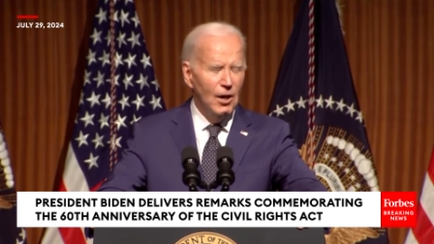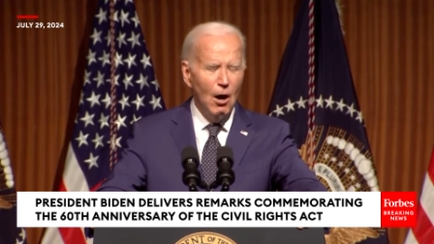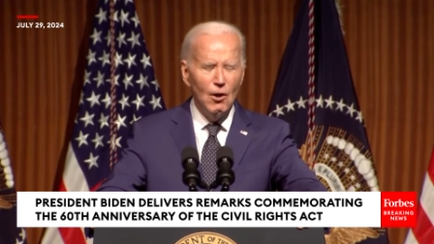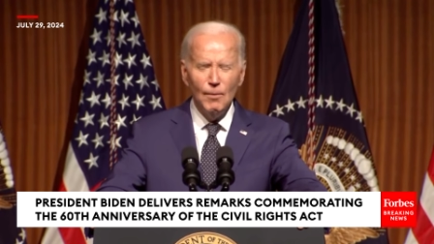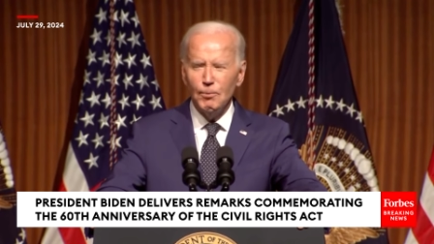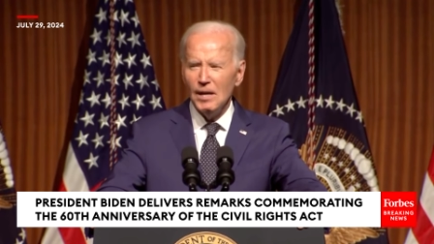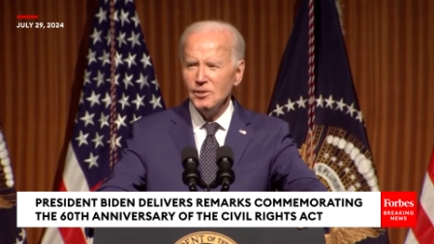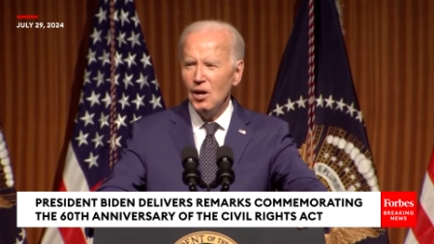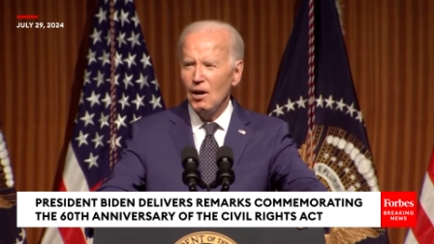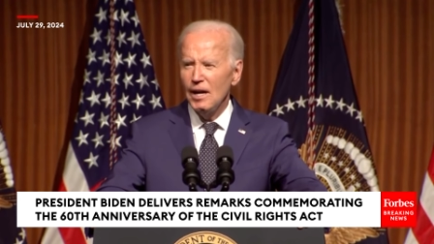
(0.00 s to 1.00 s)
No other
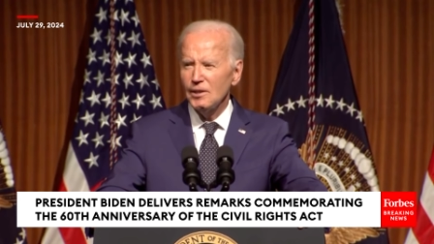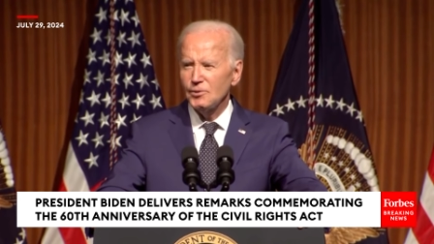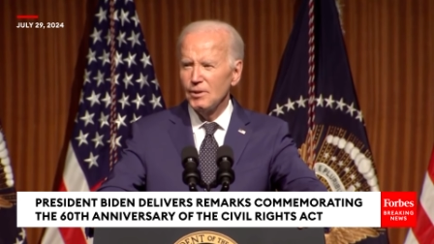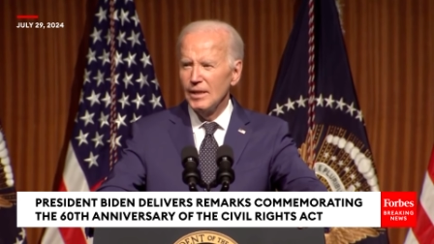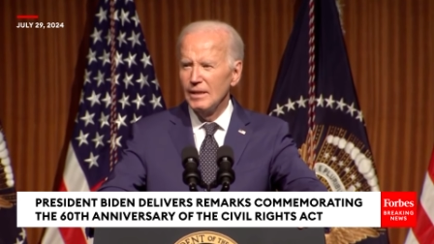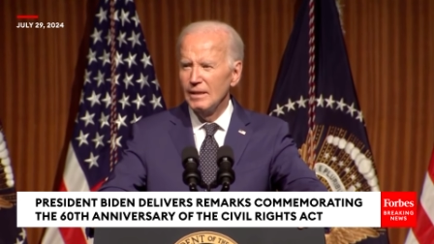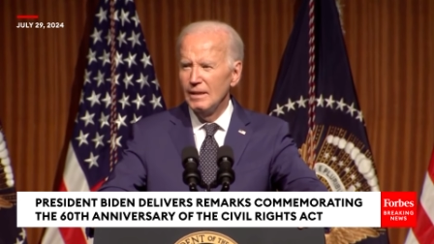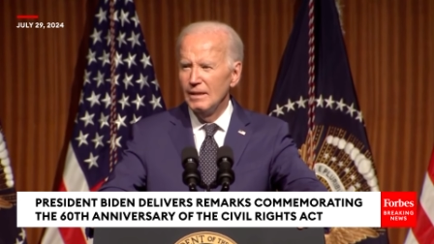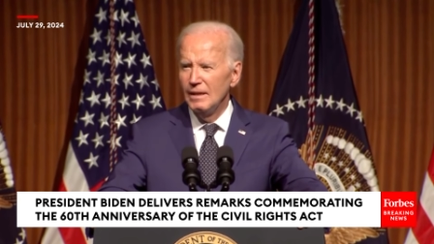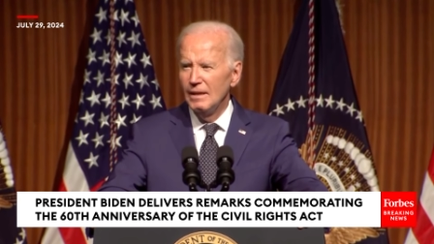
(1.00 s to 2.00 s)
president in our history
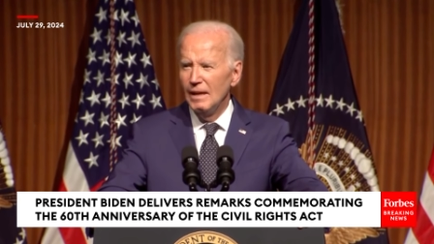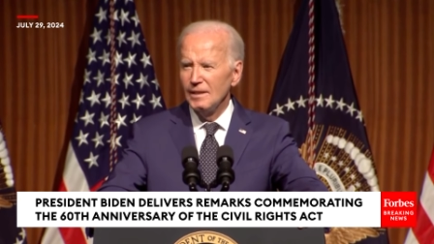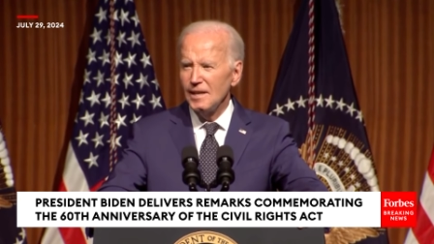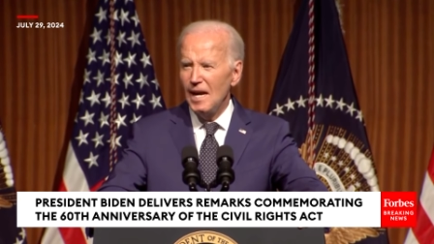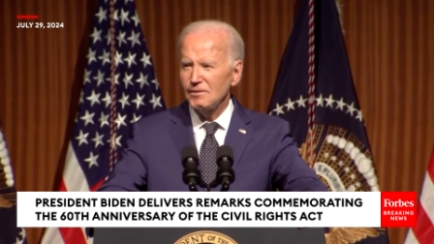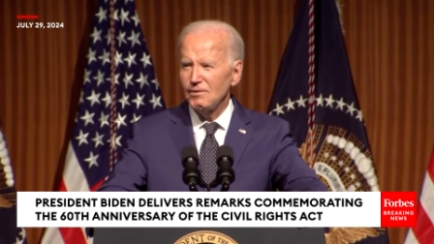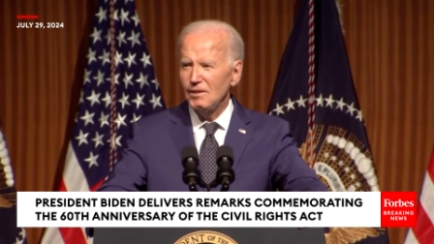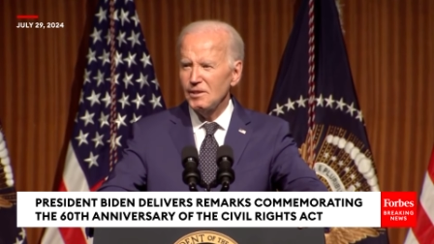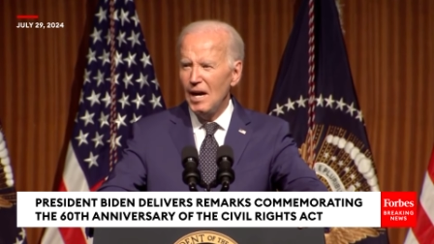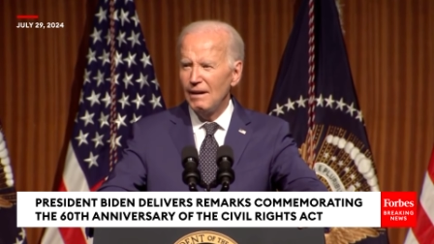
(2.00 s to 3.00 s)
has asked for
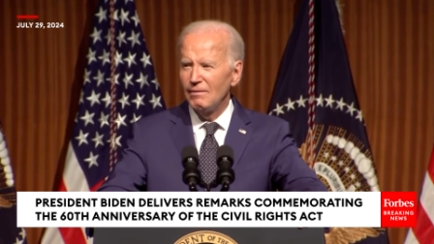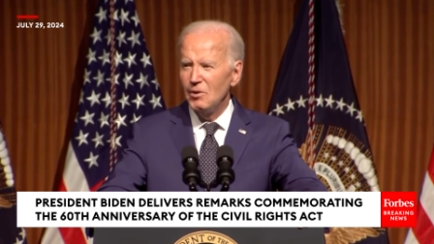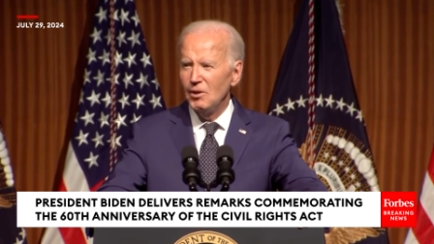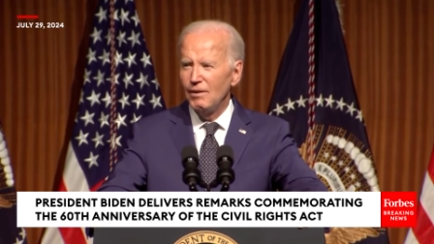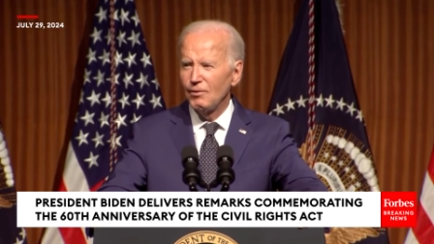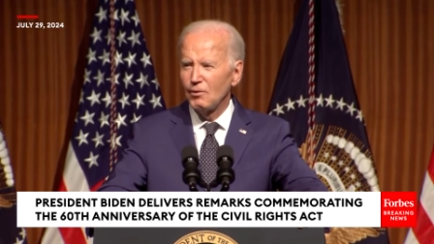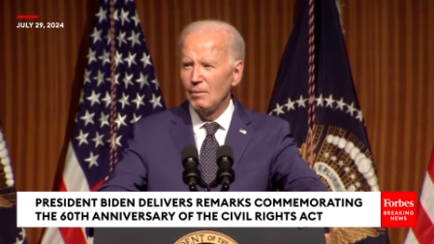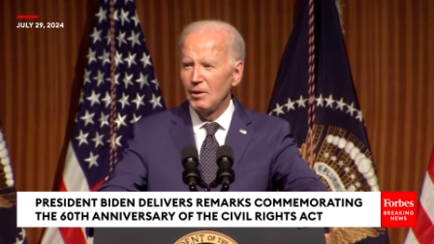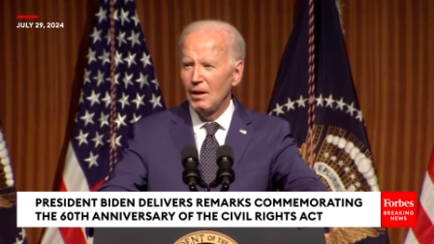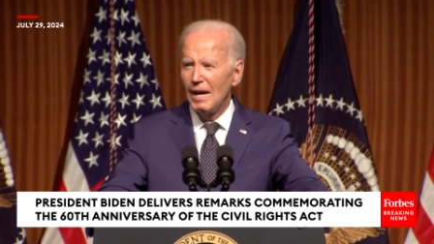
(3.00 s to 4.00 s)
this kind of immunity for
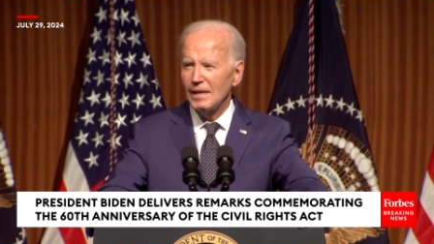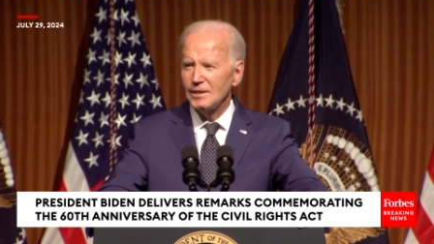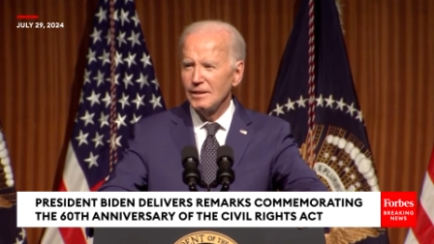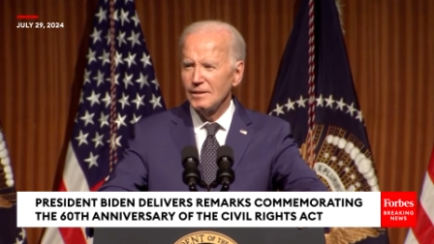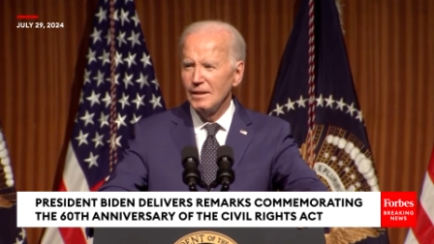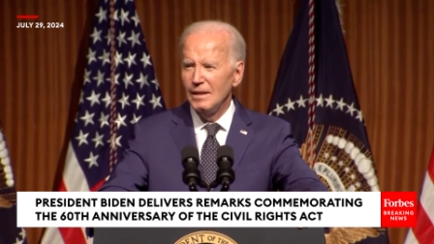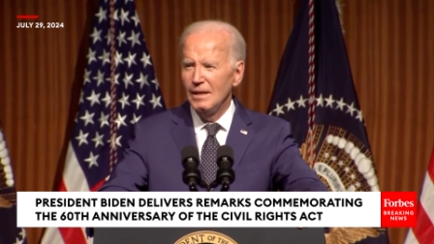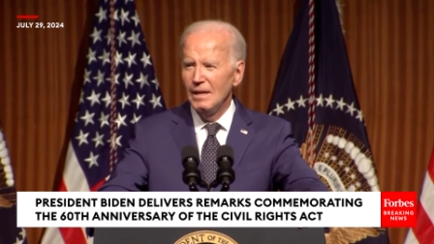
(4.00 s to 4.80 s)
criminal actions.